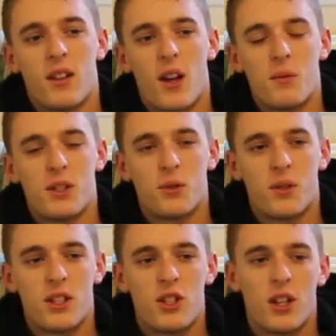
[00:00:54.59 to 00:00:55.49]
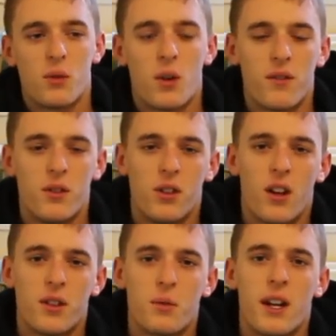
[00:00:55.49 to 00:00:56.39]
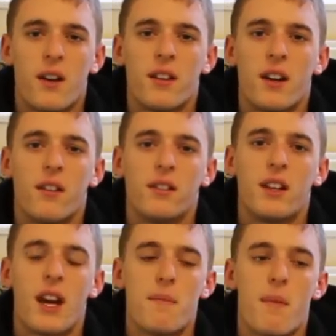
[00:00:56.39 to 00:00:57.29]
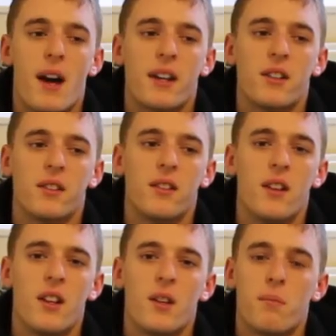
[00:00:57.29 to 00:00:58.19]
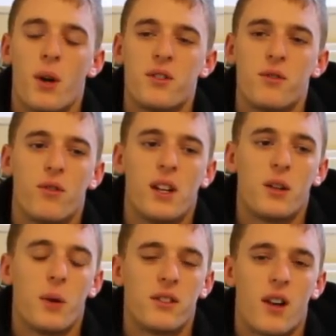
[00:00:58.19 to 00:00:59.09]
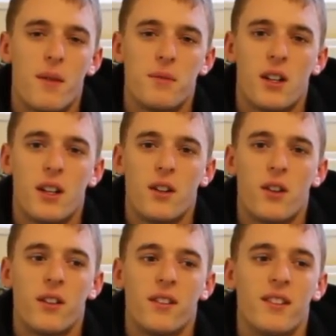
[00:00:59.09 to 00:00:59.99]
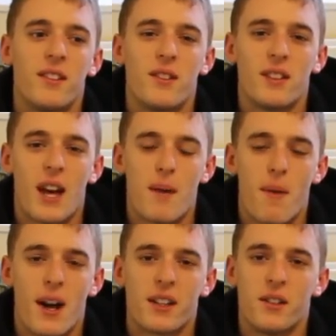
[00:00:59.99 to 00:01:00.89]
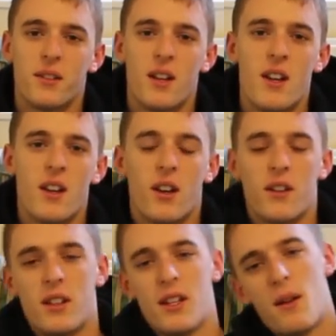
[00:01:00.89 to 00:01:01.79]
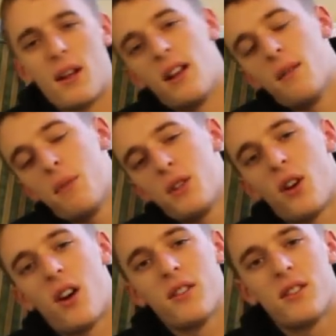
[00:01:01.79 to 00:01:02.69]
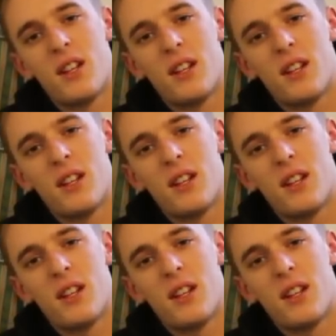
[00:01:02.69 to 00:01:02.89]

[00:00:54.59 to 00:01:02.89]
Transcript: like we saw this year, quite a few guys went out there and came back and posted really quick times early on and came back and at the Olympic trials